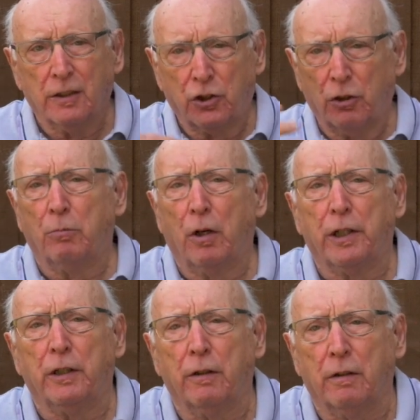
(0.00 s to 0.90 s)

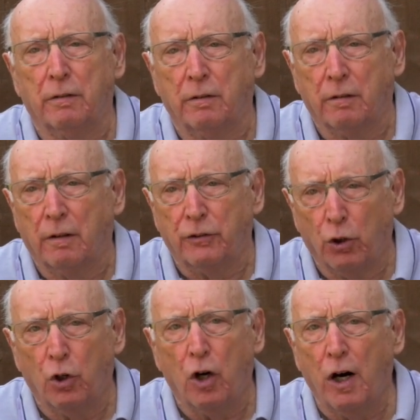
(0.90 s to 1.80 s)
Somebody of
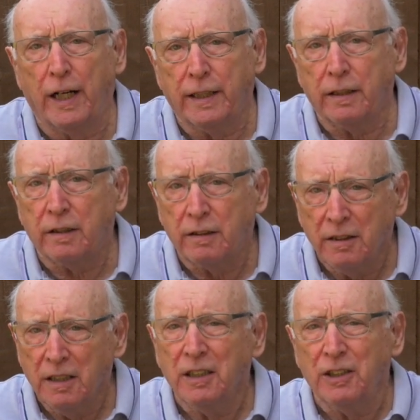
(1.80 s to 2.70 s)
your height,
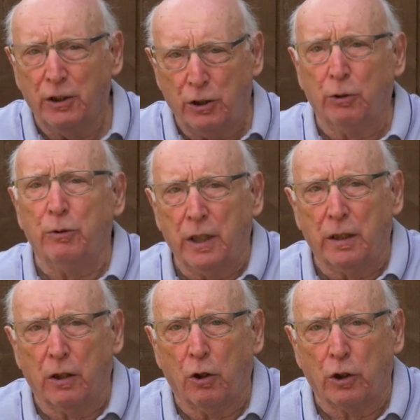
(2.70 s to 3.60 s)
you do
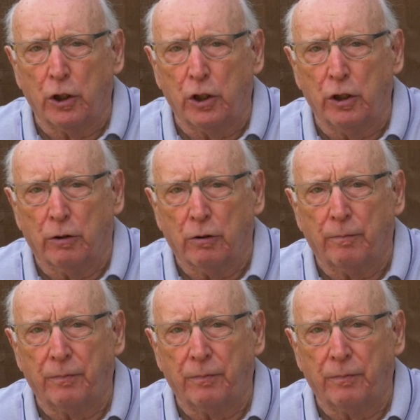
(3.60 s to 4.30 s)
need a longer cue.